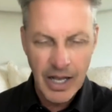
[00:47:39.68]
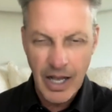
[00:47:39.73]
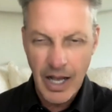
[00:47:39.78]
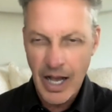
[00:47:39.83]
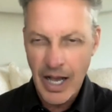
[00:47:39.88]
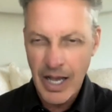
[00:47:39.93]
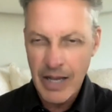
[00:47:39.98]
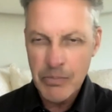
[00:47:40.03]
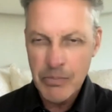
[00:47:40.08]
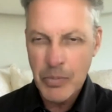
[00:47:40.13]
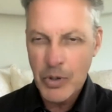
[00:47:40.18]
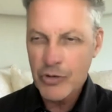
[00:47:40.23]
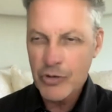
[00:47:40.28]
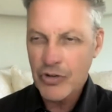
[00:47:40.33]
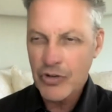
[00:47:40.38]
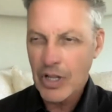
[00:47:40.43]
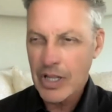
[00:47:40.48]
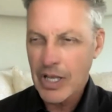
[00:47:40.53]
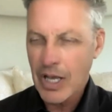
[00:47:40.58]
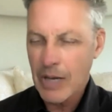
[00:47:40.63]
I'm
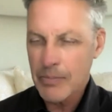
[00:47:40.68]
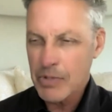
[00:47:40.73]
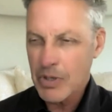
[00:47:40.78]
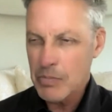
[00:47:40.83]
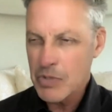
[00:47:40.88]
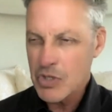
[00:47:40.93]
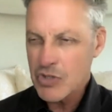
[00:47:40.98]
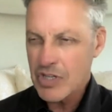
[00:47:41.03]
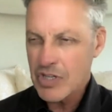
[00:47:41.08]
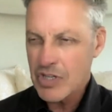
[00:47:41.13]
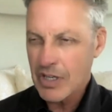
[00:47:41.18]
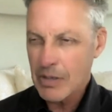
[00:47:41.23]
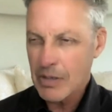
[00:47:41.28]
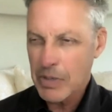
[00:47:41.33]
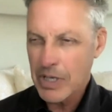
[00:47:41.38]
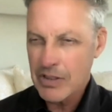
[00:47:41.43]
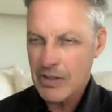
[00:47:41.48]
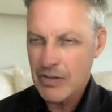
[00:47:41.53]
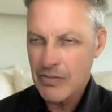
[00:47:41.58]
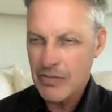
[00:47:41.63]
personally optimistic
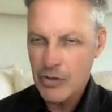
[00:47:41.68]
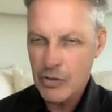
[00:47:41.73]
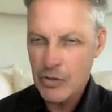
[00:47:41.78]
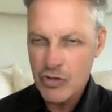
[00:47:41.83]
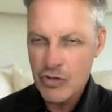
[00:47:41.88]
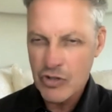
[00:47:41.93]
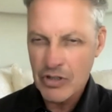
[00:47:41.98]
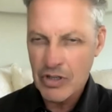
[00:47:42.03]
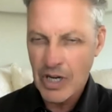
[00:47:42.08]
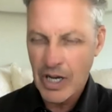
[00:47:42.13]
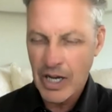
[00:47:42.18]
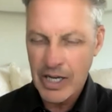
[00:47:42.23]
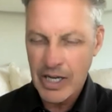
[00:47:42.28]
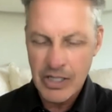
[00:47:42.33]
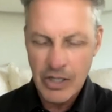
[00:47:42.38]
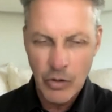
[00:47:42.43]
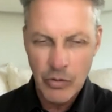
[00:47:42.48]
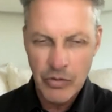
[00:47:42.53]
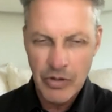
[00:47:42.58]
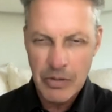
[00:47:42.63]
about the future. I
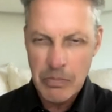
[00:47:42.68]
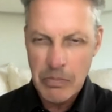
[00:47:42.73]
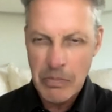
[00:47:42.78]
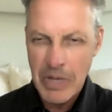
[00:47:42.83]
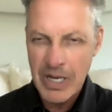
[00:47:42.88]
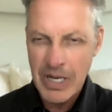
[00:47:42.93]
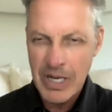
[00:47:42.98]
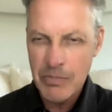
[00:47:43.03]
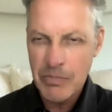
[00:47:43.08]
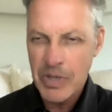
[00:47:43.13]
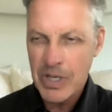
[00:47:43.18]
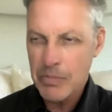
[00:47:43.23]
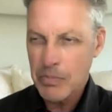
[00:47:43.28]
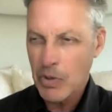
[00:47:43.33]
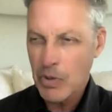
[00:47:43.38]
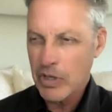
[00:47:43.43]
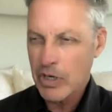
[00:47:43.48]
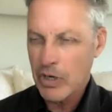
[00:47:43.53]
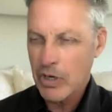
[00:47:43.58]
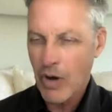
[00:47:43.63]
know that many
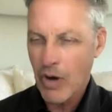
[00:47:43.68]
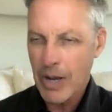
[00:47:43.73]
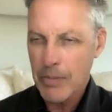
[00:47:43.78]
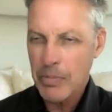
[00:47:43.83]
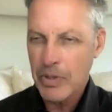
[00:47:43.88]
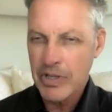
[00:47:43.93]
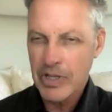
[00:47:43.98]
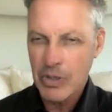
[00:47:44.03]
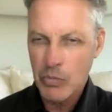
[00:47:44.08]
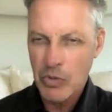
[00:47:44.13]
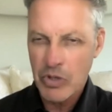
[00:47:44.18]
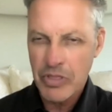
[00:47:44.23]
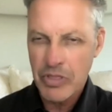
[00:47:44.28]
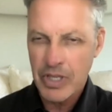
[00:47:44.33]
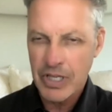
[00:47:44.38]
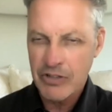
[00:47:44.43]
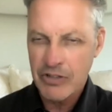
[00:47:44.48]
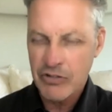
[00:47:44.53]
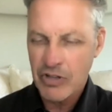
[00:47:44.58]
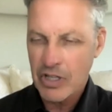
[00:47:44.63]
people are grappling with
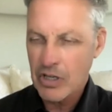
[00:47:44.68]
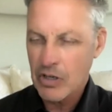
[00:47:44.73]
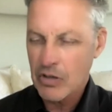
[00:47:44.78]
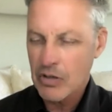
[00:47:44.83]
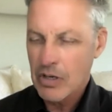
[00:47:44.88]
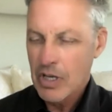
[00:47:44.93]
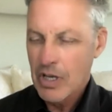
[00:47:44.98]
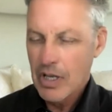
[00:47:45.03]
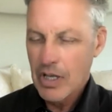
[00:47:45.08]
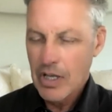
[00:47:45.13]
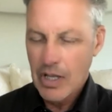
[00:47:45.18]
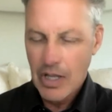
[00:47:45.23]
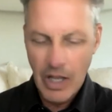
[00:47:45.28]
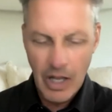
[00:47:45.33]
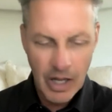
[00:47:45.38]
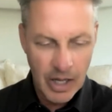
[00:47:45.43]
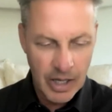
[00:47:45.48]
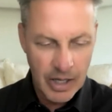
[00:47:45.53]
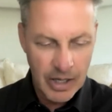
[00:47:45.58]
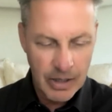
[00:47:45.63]
things that are
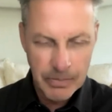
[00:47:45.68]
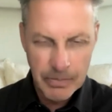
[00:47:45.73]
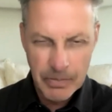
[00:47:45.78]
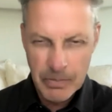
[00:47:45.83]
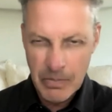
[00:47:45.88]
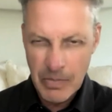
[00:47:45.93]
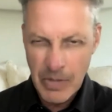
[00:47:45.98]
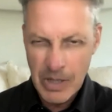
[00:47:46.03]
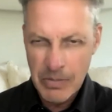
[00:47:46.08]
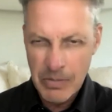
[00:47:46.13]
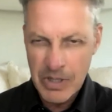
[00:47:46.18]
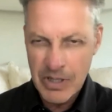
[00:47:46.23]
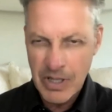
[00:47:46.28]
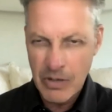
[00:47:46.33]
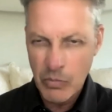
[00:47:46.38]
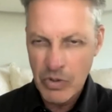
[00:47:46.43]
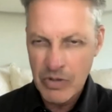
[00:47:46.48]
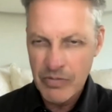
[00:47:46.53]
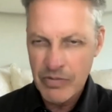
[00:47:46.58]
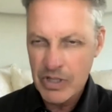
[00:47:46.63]
maybe
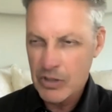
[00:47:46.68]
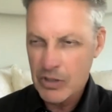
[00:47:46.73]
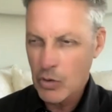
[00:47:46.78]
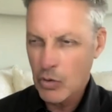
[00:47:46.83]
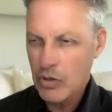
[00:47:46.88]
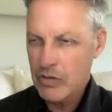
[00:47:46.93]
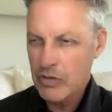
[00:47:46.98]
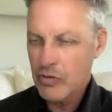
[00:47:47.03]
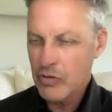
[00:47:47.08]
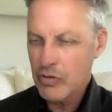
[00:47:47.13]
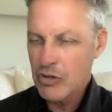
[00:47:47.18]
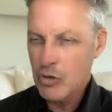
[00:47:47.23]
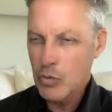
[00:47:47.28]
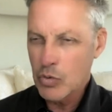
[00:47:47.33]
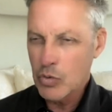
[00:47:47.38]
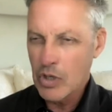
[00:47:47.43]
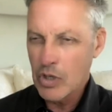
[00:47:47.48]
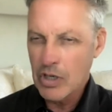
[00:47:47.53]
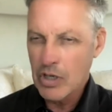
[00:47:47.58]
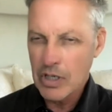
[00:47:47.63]
that we've ignored for too
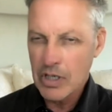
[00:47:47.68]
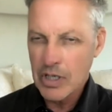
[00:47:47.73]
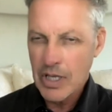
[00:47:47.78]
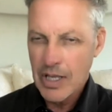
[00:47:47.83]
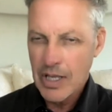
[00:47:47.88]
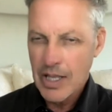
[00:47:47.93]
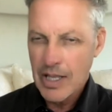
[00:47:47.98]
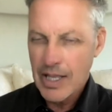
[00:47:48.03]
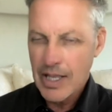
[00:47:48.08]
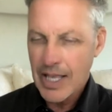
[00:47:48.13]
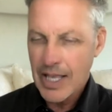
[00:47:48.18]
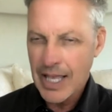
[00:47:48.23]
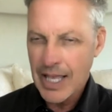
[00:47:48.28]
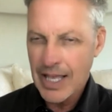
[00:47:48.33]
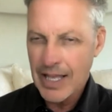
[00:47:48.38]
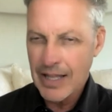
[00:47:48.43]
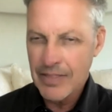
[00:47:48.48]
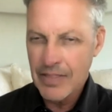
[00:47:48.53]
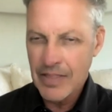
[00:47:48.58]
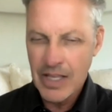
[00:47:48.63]
long,
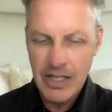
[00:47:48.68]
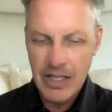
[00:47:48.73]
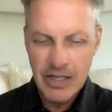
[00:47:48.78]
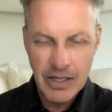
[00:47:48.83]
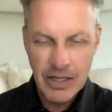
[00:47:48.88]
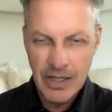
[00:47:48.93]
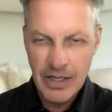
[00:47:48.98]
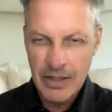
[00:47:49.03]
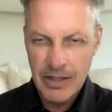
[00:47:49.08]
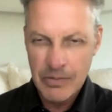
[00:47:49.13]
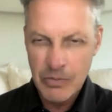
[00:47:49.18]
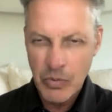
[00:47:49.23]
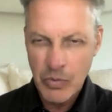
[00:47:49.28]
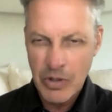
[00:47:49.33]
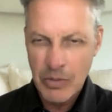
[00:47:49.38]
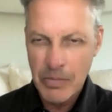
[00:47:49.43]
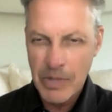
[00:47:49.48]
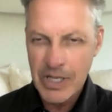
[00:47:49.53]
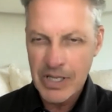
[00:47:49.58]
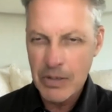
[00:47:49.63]
and that we're
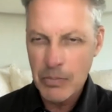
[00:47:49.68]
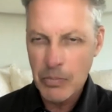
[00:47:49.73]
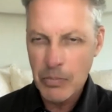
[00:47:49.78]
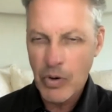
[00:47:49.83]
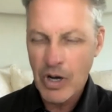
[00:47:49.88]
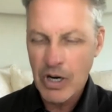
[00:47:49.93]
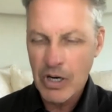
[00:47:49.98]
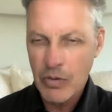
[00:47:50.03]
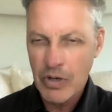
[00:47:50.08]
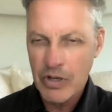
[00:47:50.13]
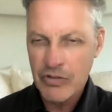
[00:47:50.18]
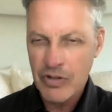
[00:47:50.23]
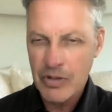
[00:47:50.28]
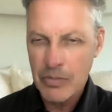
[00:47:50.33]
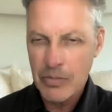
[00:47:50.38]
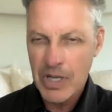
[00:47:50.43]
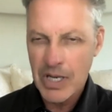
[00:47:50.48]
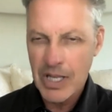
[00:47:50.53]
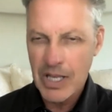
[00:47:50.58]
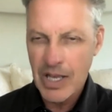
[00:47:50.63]
making progress in
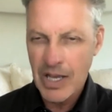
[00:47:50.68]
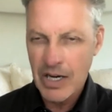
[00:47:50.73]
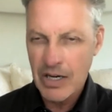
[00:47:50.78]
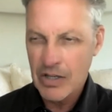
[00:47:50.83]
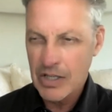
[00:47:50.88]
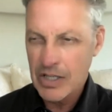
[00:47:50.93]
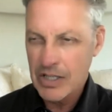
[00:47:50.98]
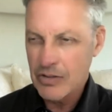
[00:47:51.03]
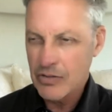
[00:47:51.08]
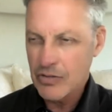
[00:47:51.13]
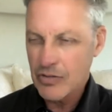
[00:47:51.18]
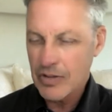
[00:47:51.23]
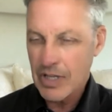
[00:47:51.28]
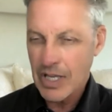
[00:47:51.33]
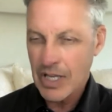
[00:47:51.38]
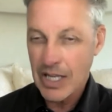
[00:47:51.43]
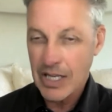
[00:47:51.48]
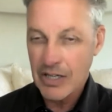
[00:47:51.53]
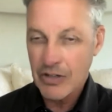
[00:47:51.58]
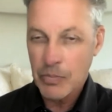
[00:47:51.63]
many areas.
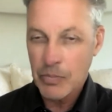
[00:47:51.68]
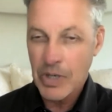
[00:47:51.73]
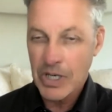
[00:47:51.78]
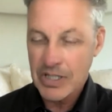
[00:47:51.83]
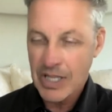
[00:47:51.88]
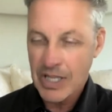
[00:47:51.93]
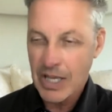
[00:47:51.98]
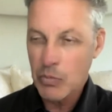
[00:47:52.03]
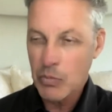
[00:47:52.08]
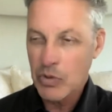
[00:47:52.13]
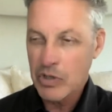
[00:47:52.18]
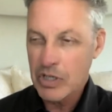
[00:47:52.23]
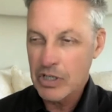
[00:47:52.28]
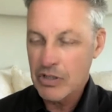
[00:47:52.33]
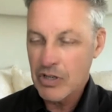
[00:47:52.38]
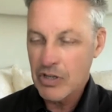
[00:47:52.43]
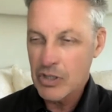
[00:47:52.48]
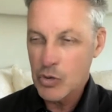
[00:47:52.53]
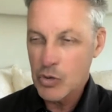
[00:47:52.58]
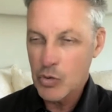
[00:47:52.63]
And I expect that will
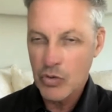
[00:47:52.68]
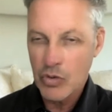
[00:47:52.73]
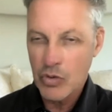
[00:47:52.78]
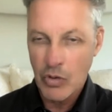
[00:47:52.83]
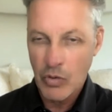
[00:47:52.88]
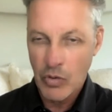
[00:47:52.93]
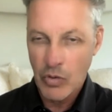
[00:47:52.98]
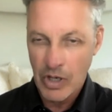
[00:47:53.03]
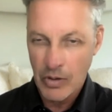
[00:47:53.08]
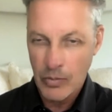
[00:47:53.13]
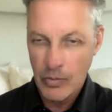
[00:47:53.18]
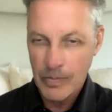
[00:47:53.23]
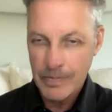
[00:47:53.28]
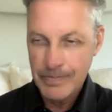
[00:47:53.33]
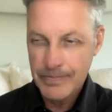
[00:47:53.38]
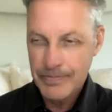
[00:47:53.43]
continue to grow.